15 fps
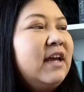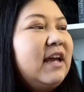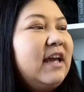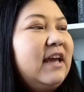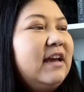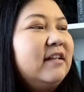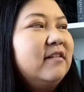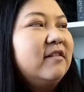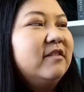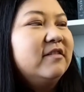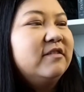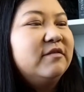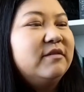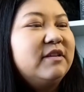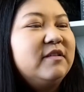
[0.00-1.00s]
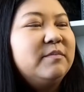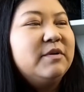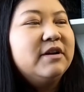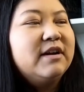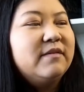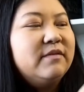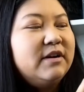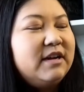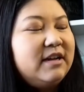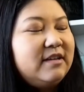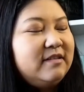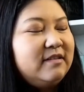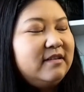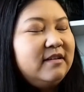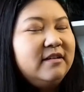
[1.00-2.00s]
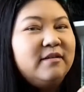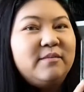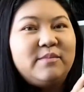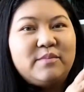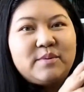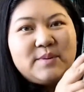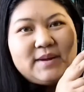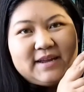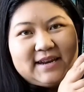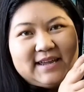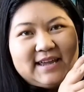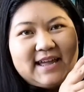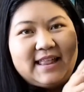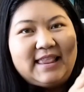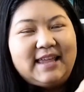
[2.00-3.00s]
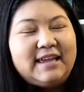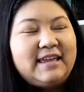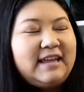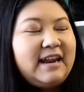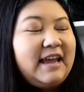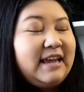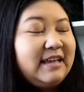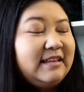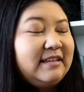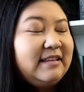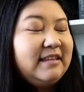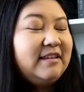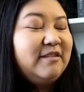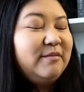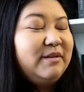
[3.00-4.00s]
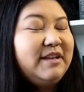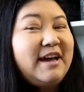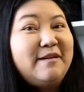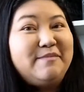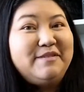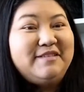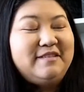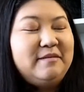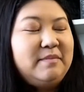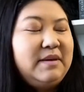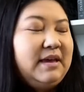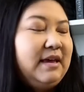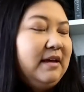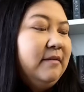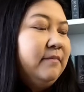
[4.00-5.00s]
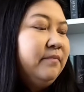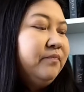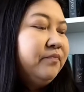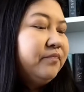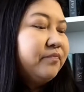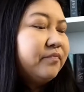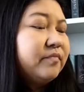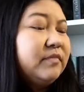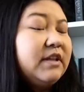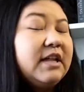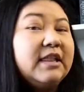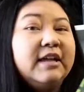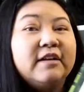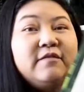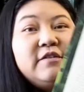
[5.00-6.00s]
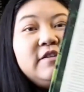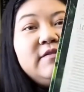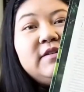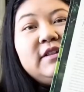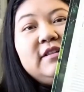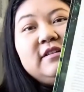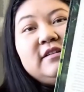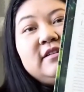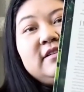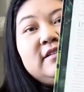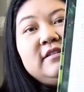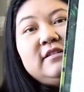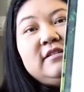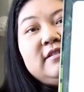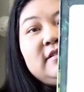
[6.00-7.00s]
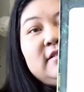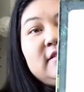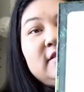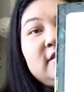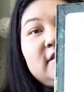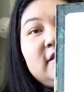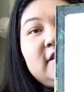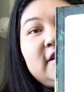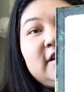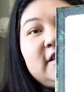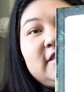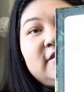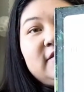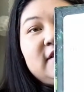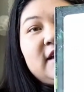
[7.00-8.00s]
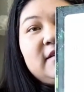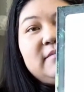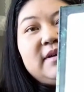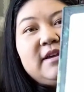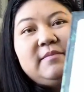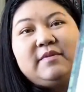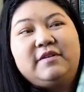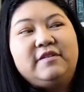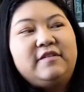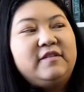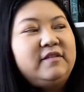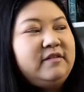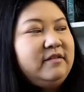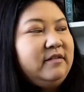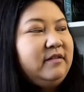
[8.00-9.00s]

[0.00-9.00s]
And also this book cover is pretty. I like it. And this one happens to be, like, first of all, look at those end papers.